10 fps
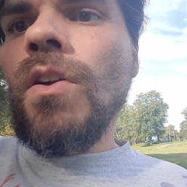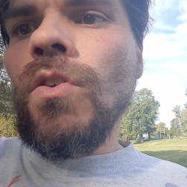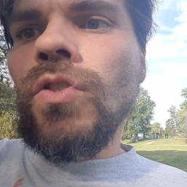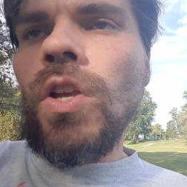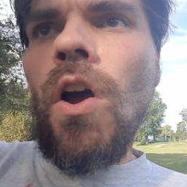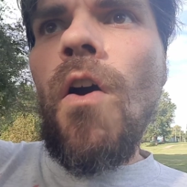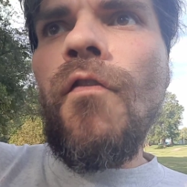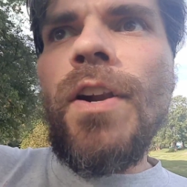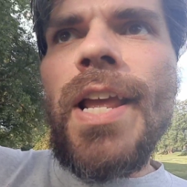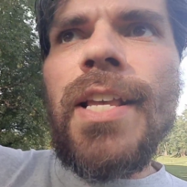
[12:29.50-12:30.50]
So
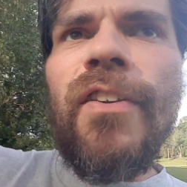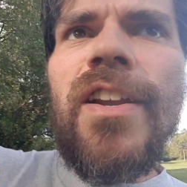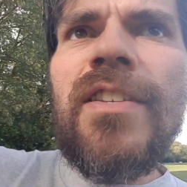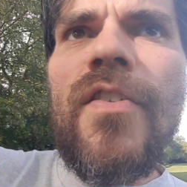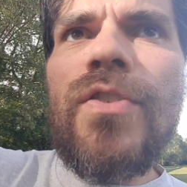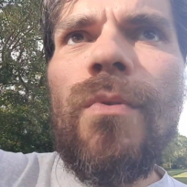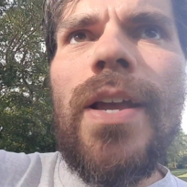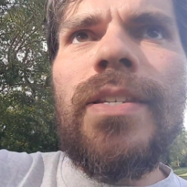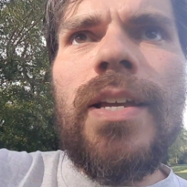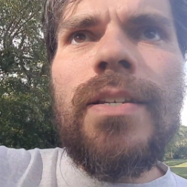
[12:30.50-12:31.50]
for the Xfinity Series
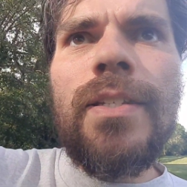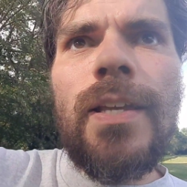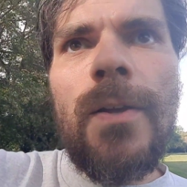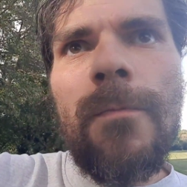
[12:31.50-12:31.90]
races,